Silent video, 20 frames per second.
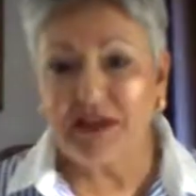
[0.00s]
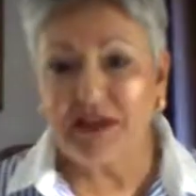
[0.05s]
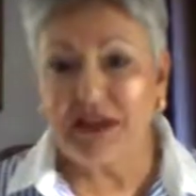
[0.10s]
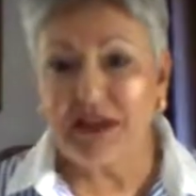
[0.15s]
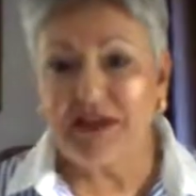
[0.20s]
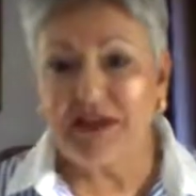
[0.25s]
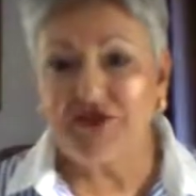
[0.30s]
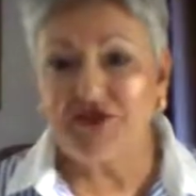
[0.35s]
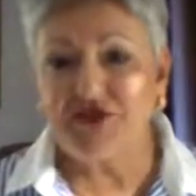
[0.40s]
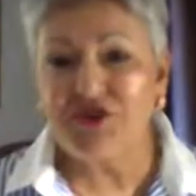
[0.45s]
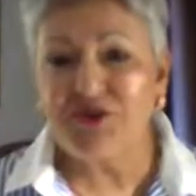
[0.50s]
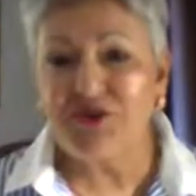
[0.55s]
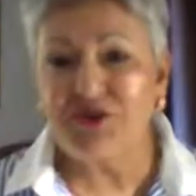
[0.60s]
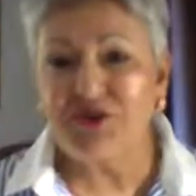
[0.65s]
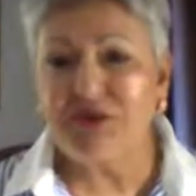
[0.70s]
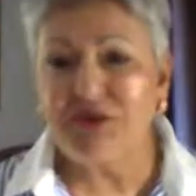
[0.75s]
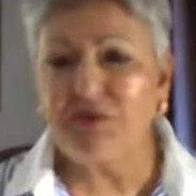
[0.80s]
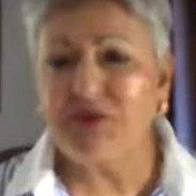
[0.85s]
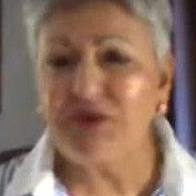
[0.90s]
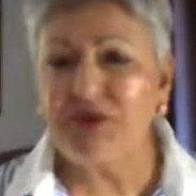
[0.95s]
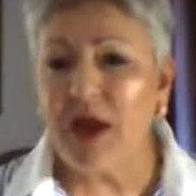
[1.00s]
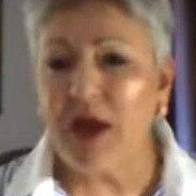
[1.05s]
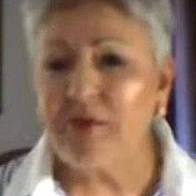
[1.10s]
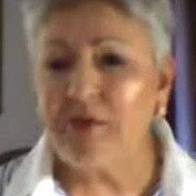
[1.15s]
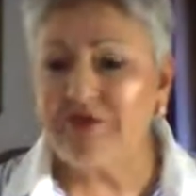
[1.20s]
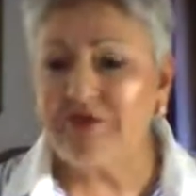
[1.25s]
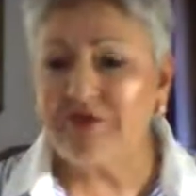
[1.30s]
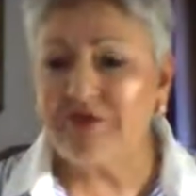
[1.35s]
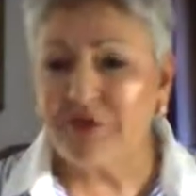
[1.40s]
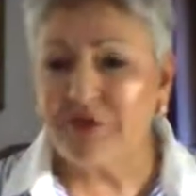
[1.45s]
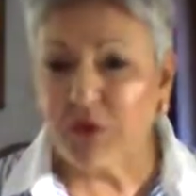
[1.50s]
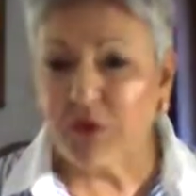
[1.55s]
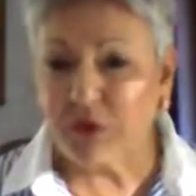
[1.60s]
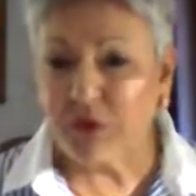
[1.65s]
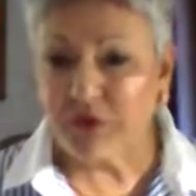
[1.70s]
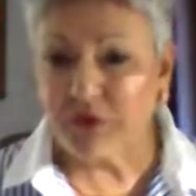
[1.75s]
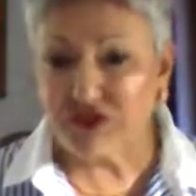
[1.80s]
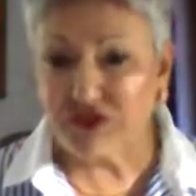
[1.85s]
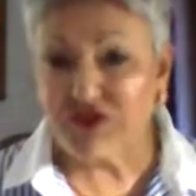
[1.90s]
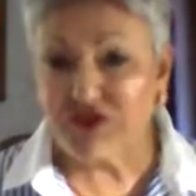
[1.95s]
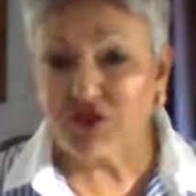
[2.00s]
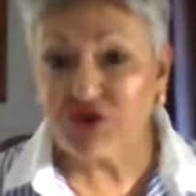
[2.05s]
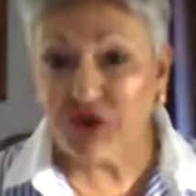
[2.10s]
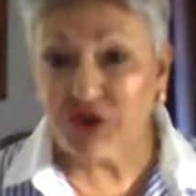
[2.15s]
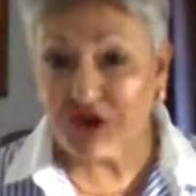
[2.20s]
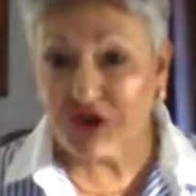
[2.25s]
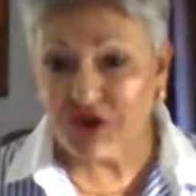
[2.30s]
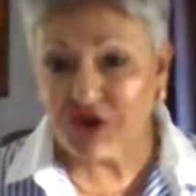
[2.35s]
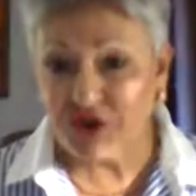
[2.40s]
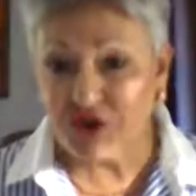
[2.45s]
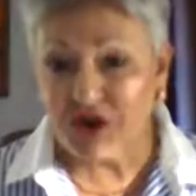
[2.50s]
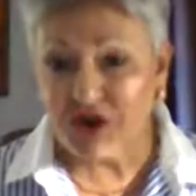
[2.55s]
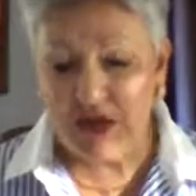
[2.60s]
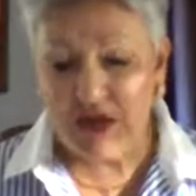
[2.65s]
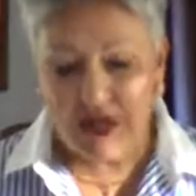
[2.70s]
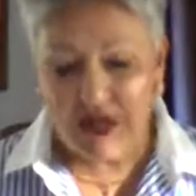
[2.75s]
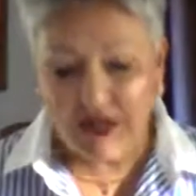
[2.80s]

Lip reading: into some type of form and structure.